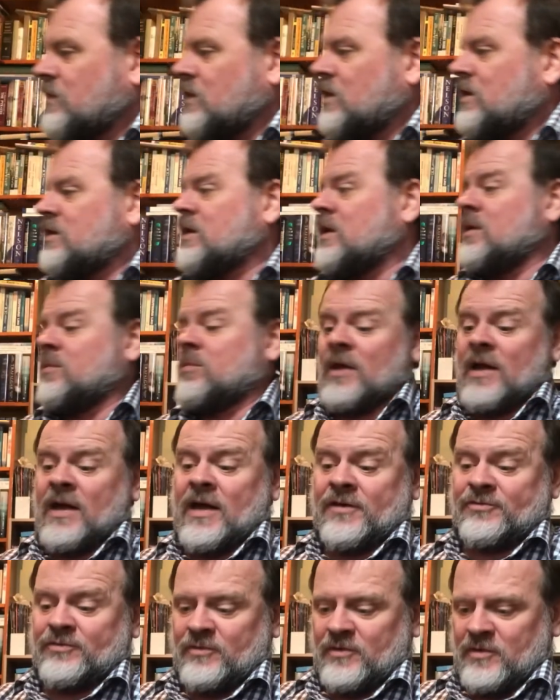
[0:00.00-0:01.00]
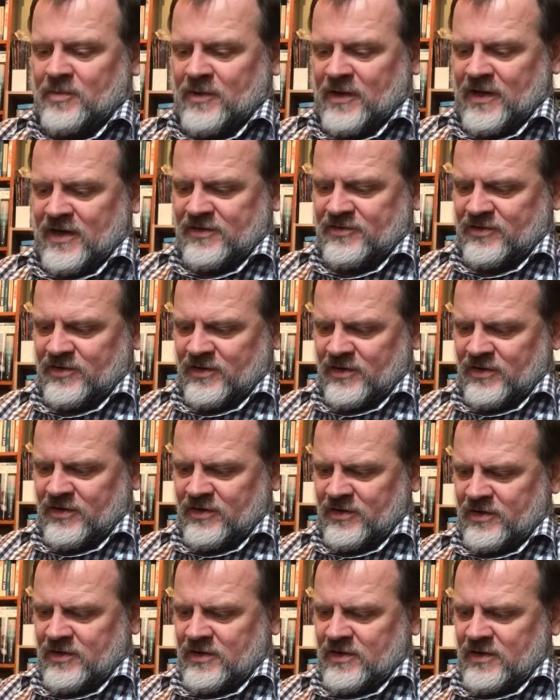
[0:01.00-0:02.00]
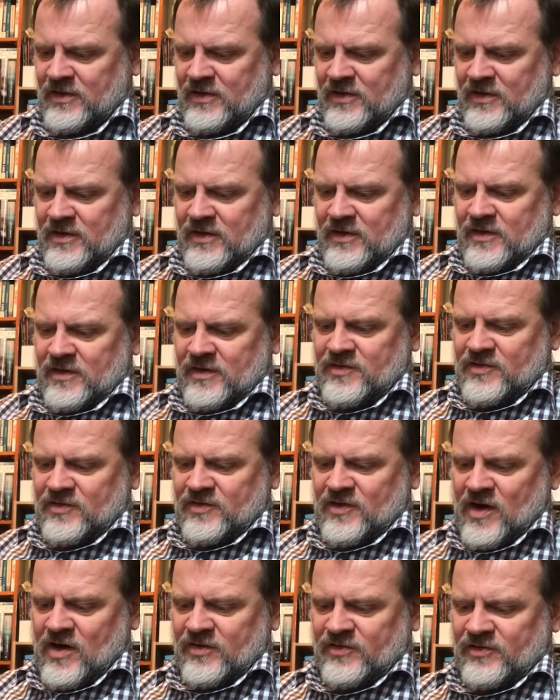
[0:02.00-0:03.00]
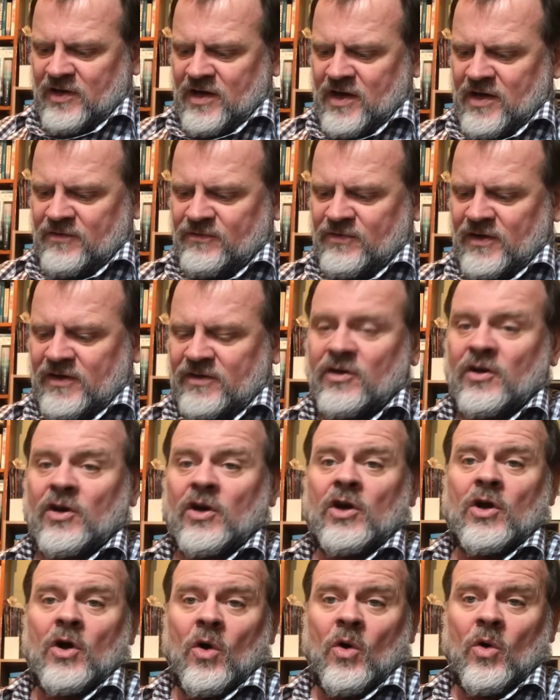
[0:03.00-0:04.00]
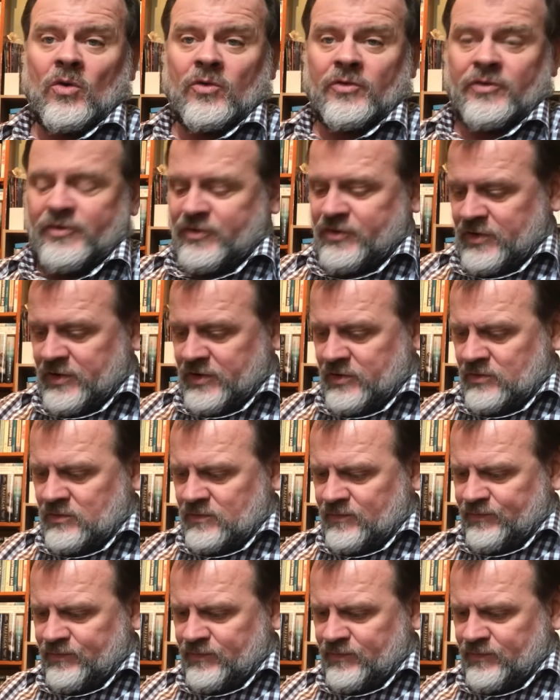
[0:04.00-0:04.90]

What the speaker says: Been a blast from the past here. This is RCA Victor Gold Seal.